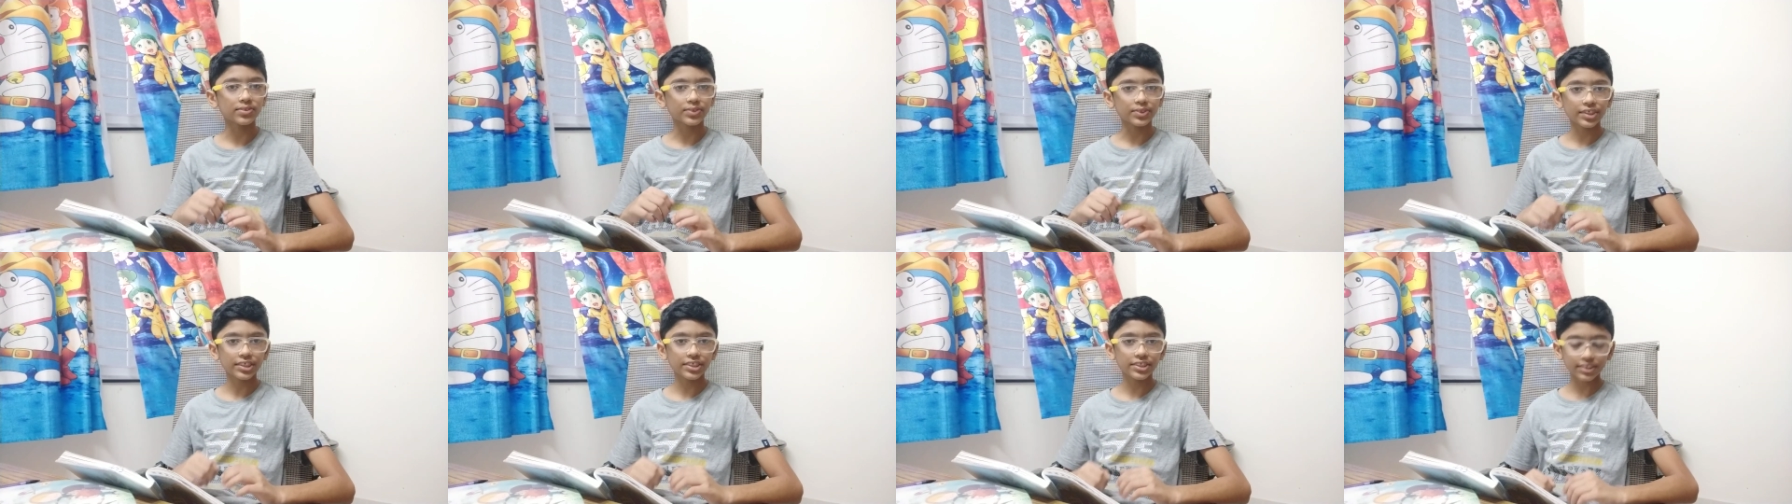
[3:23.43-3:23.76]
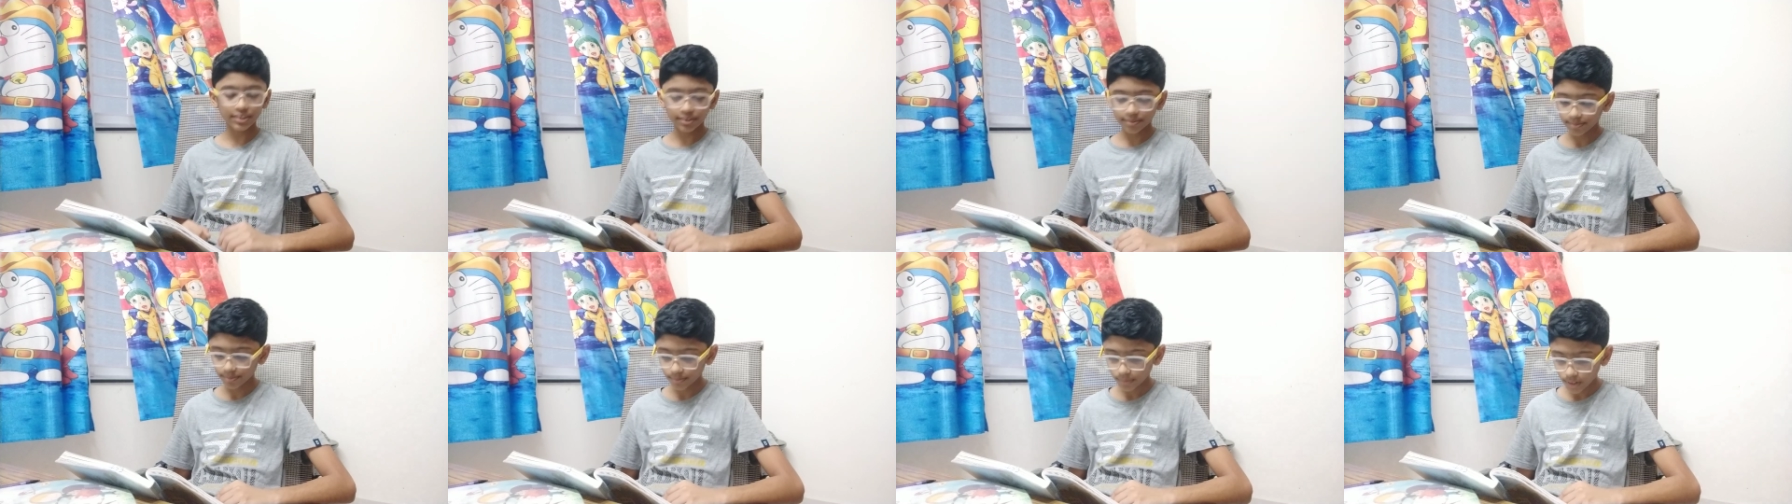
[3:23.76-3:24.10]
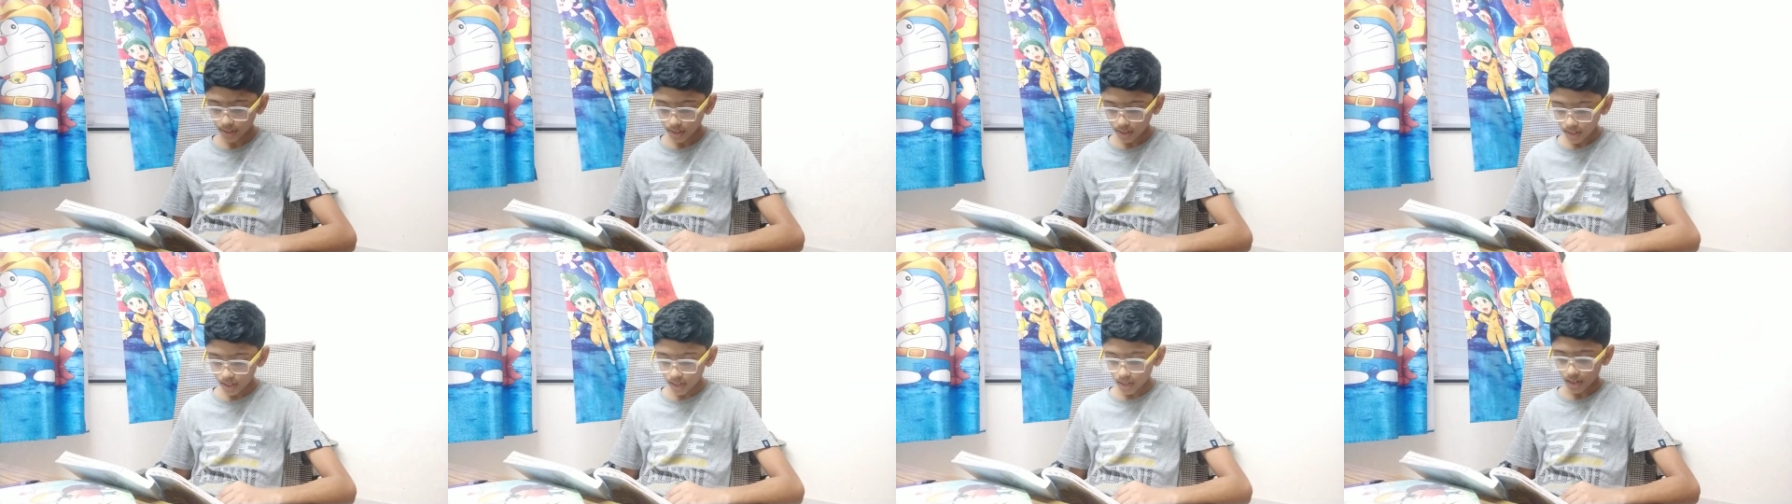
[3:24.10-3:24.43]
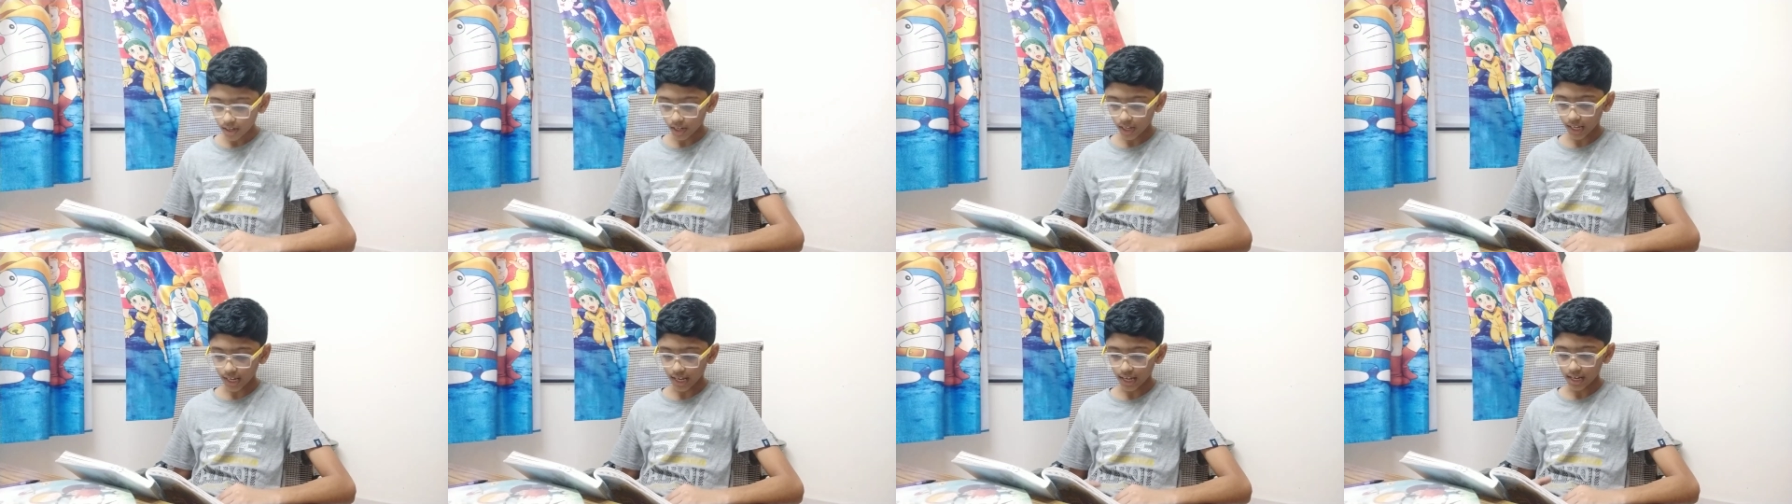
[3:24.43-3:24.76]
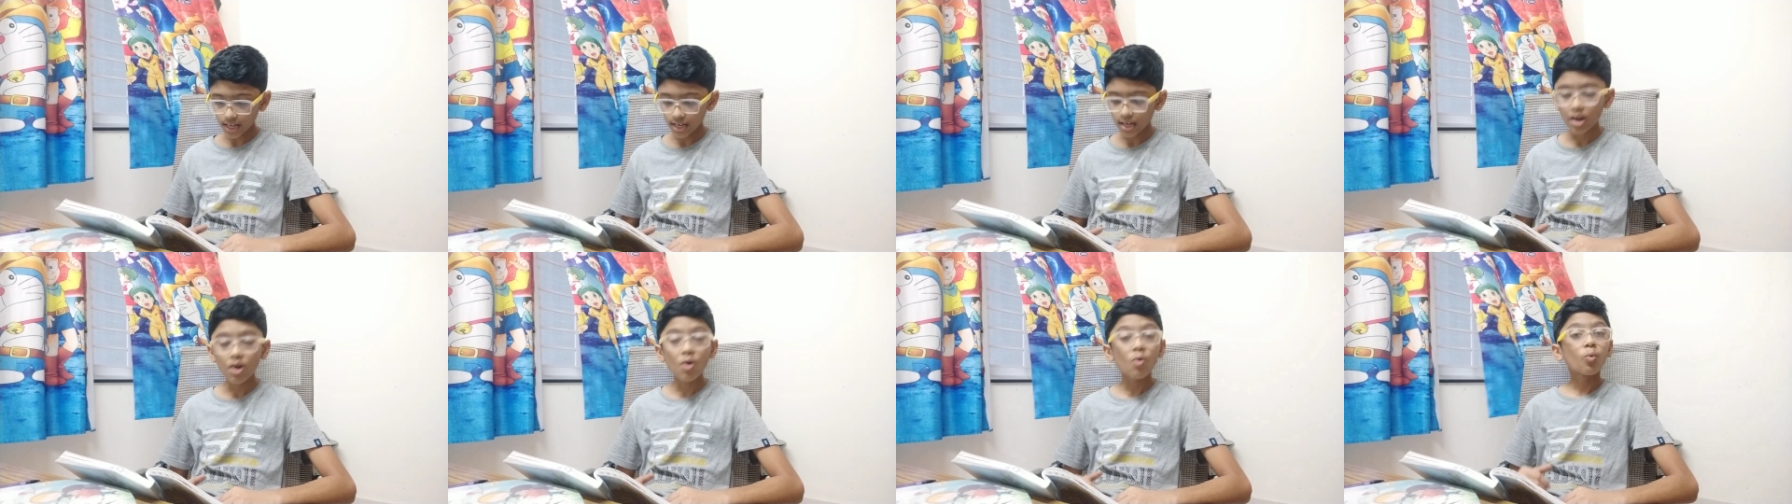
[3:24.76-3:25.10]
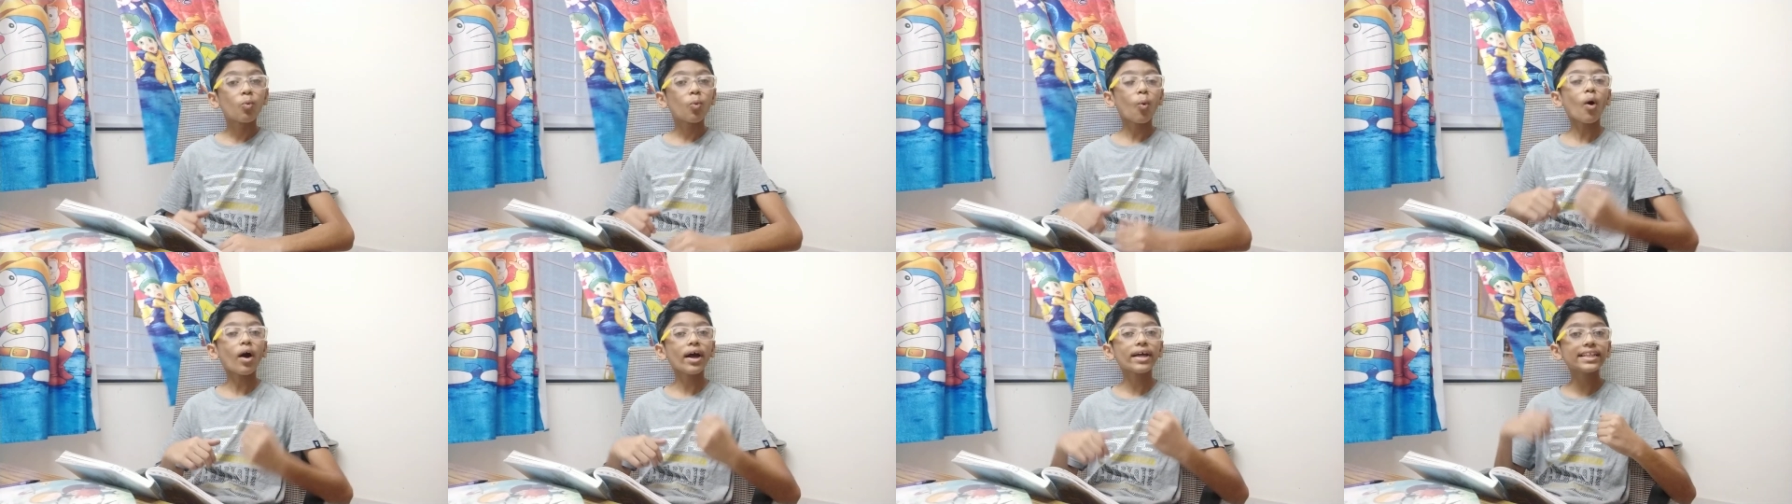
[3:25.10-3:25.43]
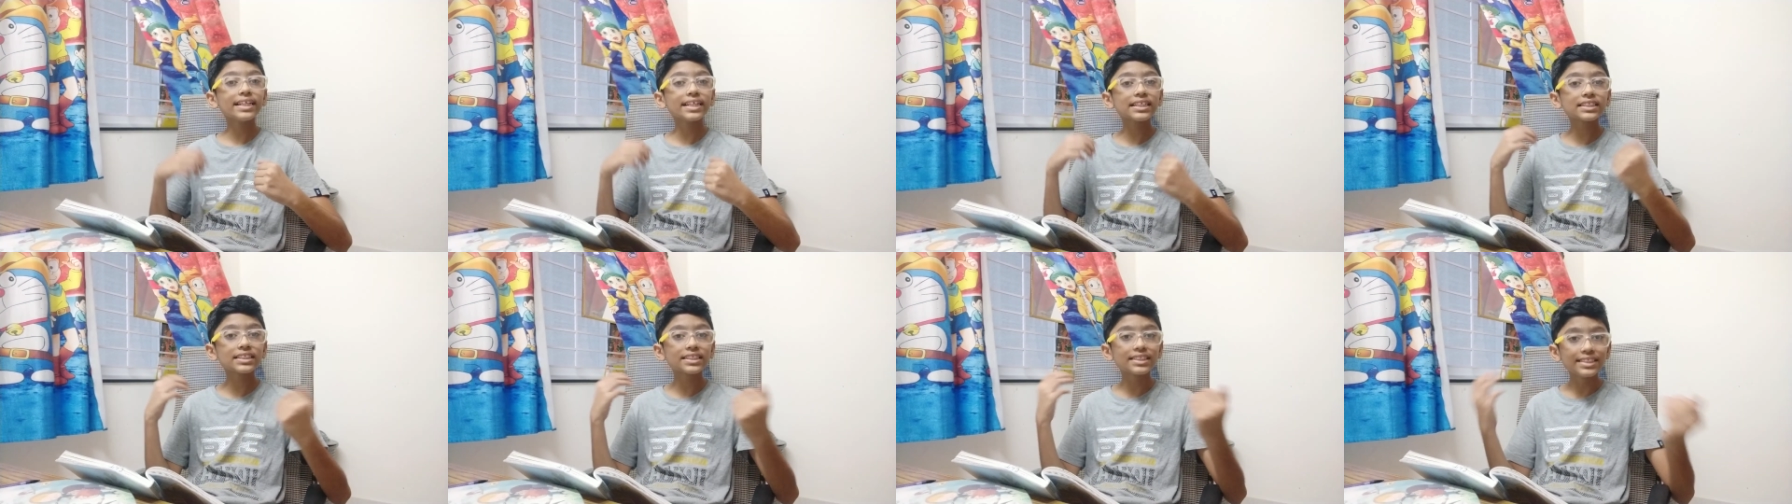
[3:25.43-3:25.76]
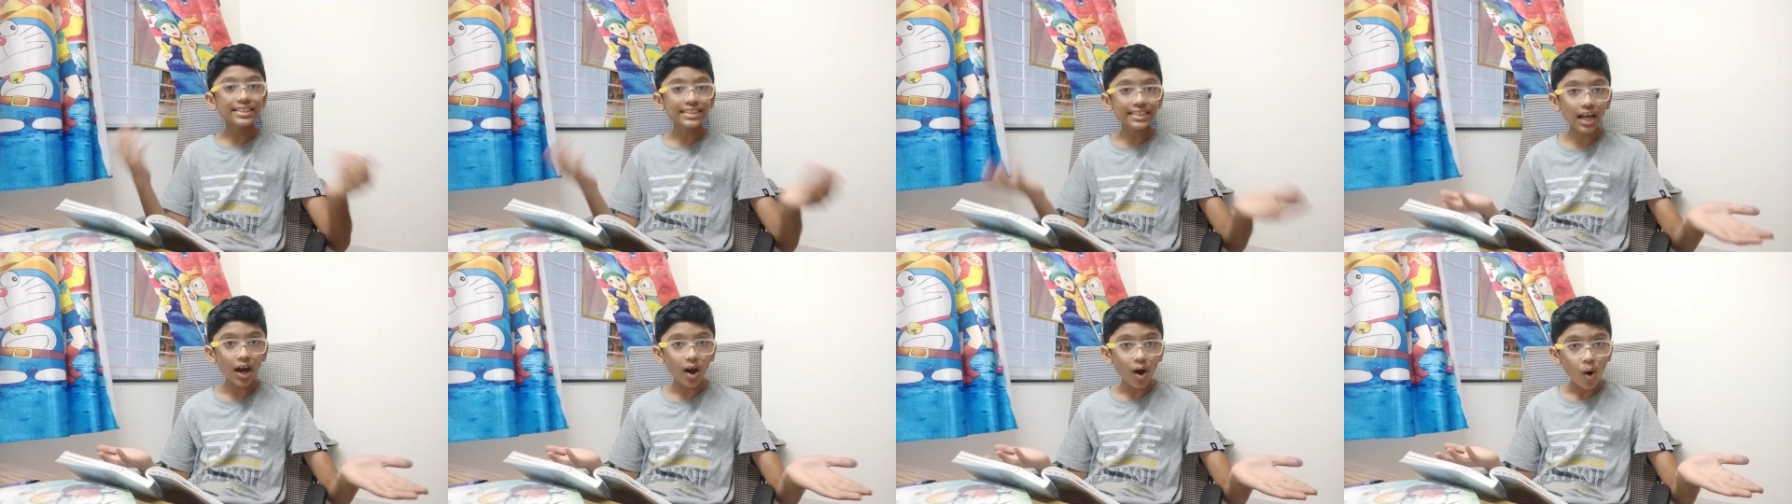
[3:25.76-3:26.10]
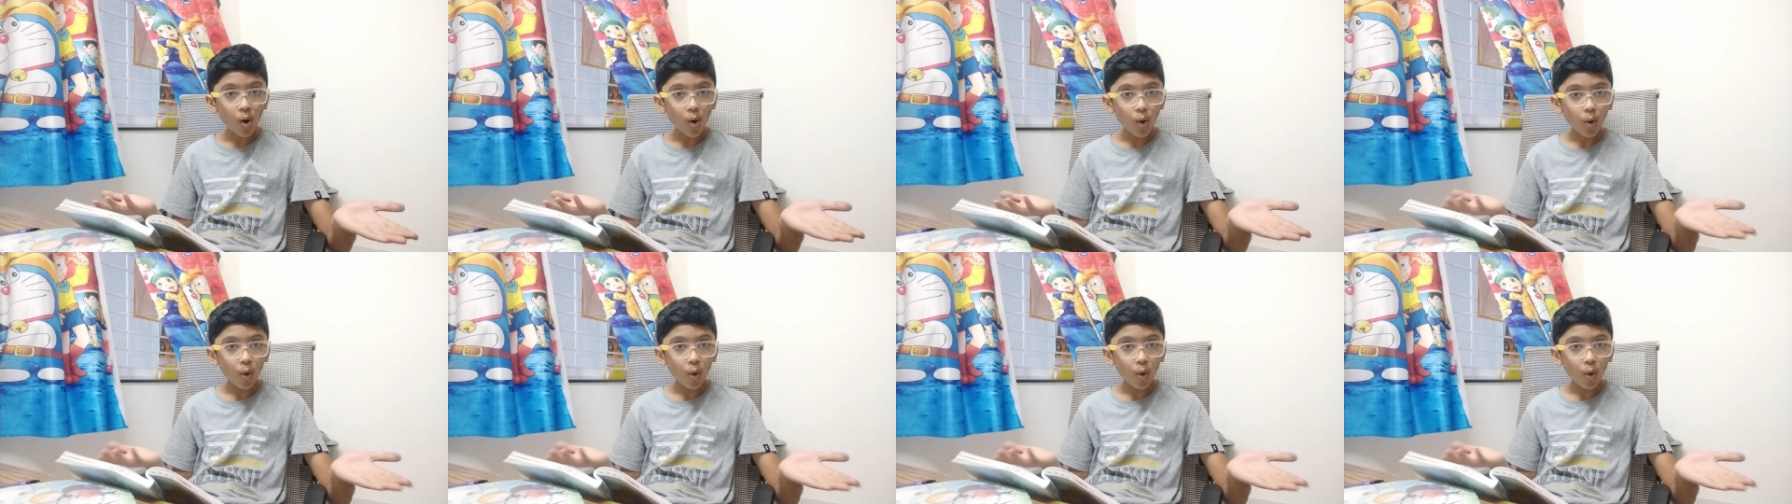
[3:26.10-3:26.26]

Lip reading: it. Okay, what is snow?